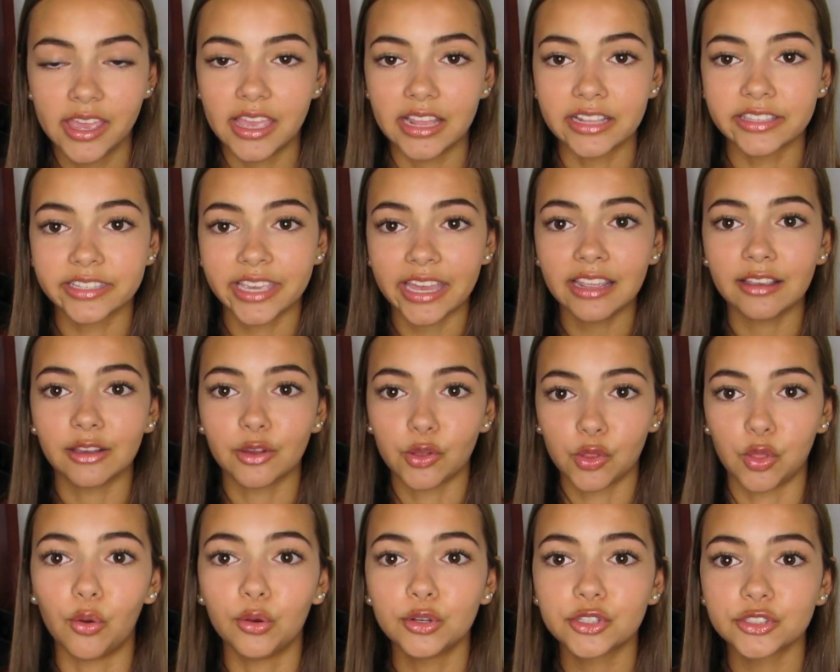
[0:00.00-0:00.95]
It's getting
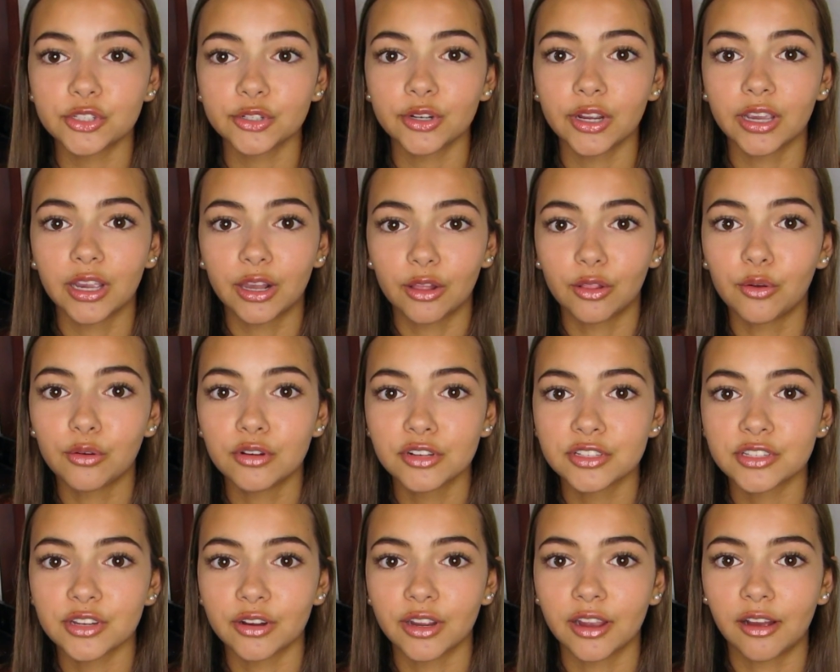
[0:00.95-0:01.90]
closer and
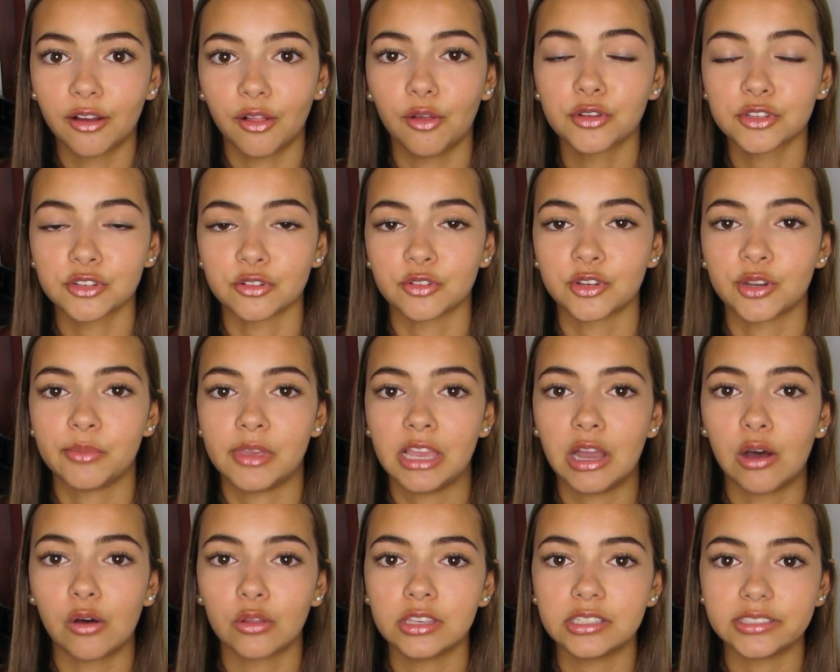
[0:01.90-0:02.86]
closer and closer to
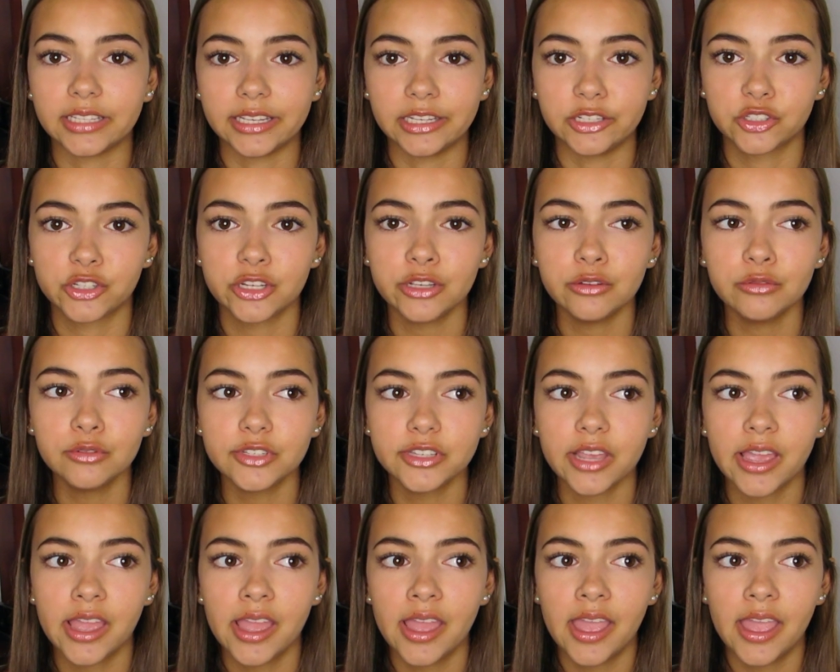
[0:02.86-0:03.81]
me, all these issues,